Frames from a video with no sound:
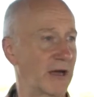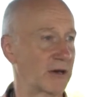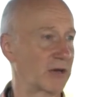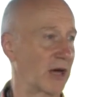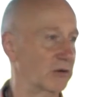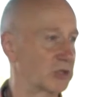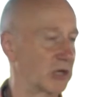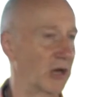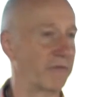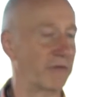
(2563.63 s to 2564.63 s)

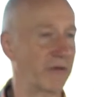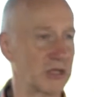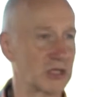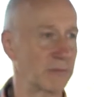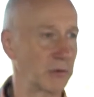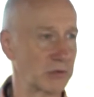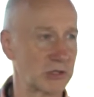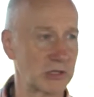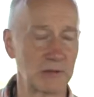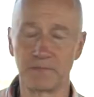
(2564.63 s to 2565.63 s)
agriculture for vegetables.